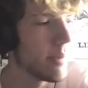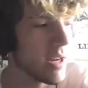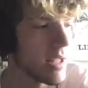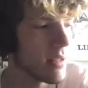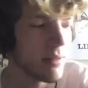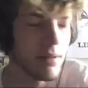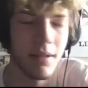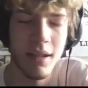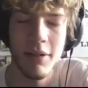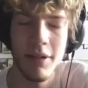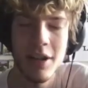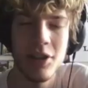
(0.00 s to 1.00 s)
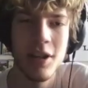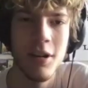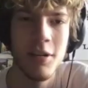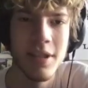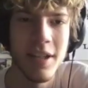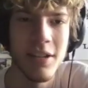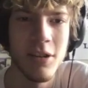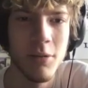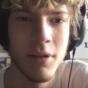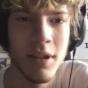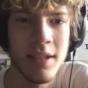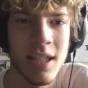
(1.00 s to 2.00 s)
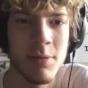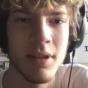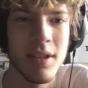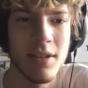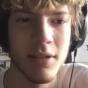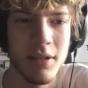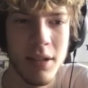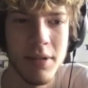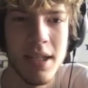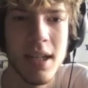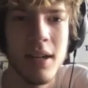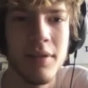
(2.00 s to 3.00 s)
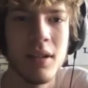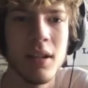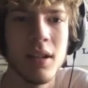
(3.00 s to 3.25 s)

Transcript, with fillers: any you know any shows, any new releases with the solo stuff.